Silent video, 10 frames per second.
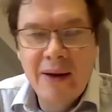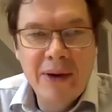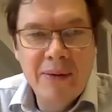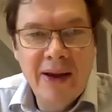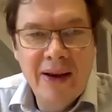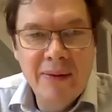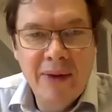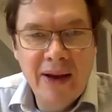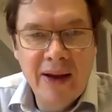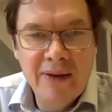nobody made any
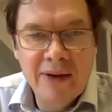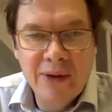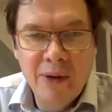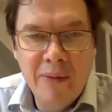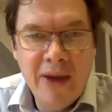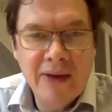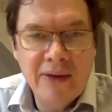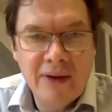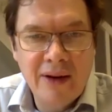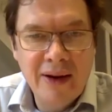money out of it at all.
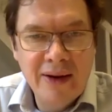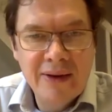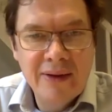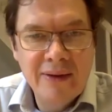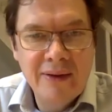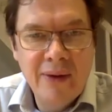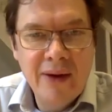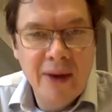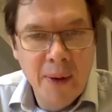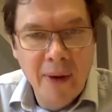Massive craze,
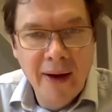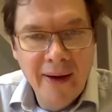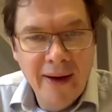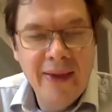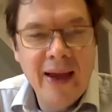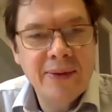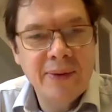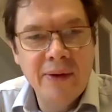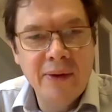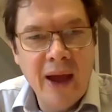went nowhere, and that's what
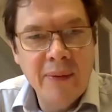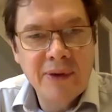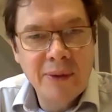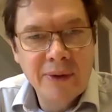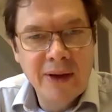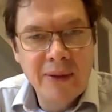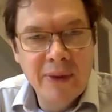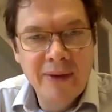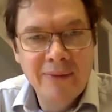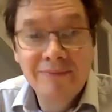I thought the App Store was going to
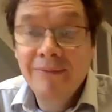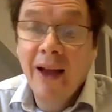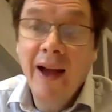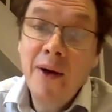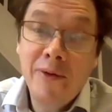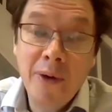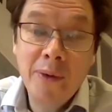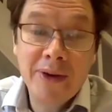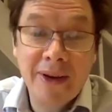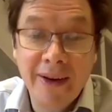be. How wrong
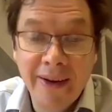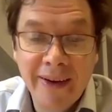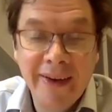was I?